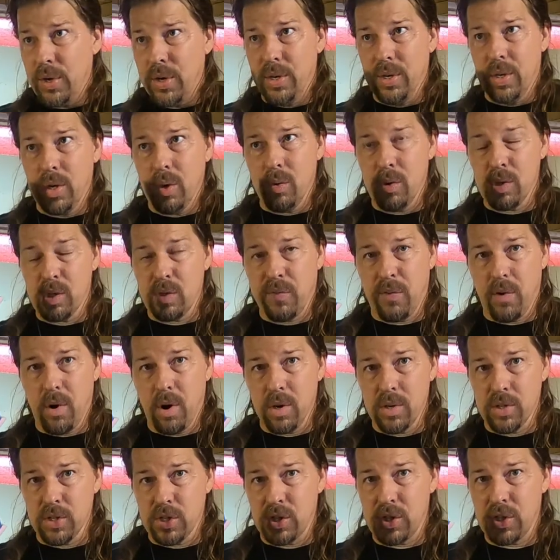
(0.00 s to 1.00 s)
can do as
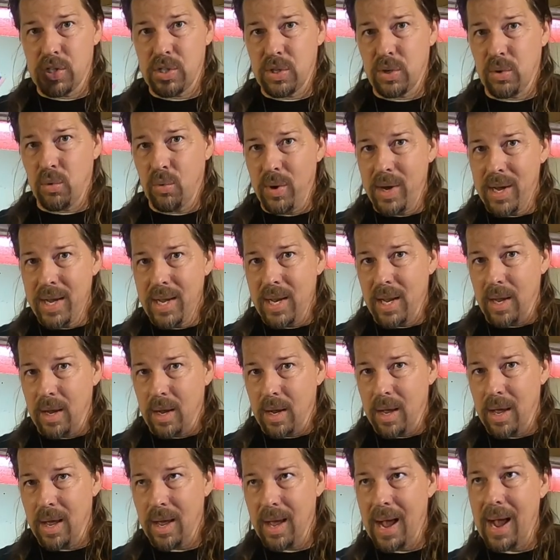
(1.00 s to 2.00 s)
far as
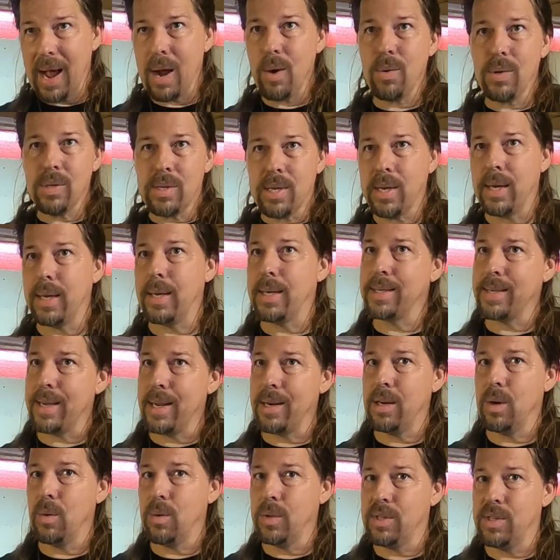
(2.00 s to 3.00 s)
screening, because I
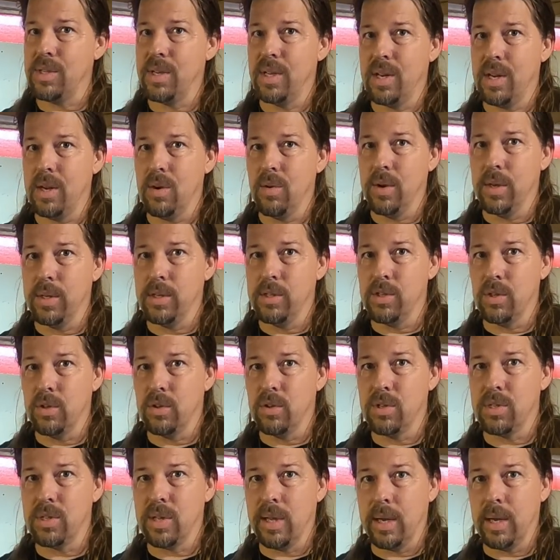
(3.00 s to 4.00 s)
don't know what city you're in, so
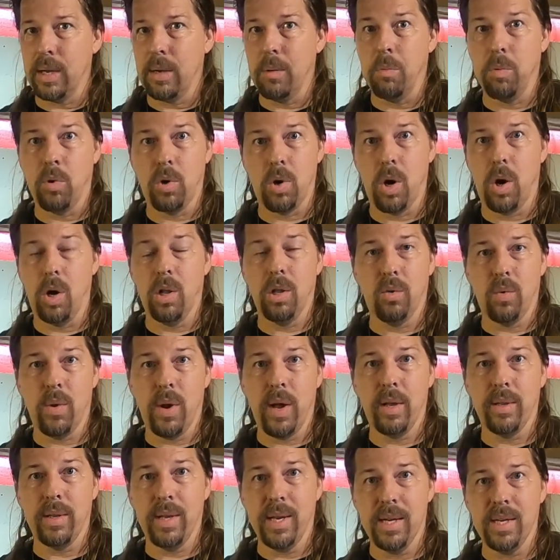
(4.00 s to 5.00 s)
just like call
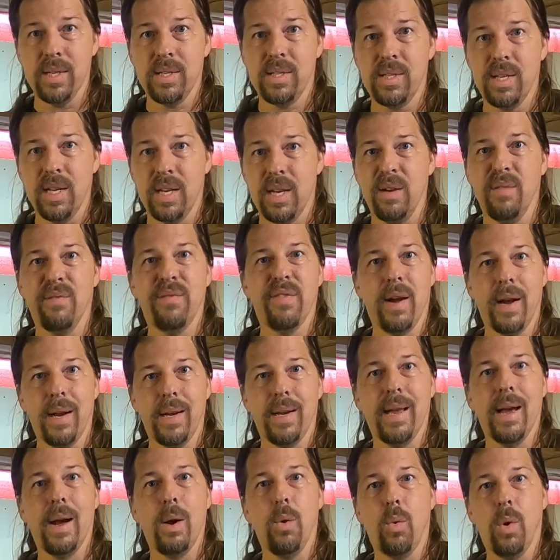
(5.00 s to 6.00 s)
around in a city,
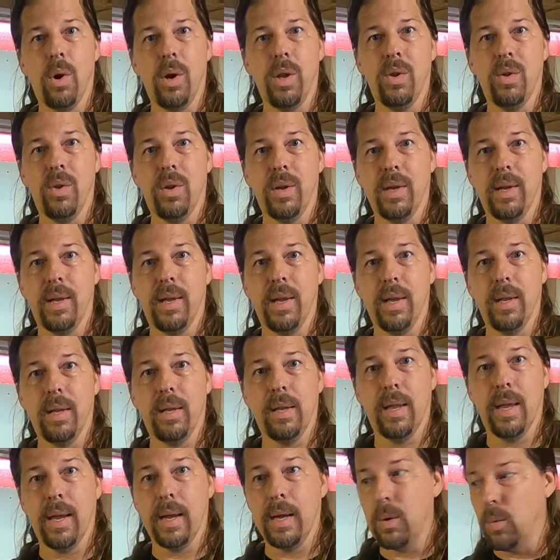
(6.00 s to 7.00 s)
find out where you can
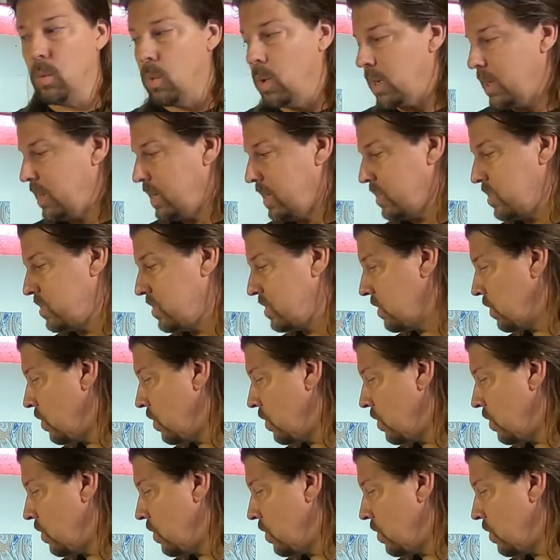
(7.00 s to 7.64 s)
get like one of these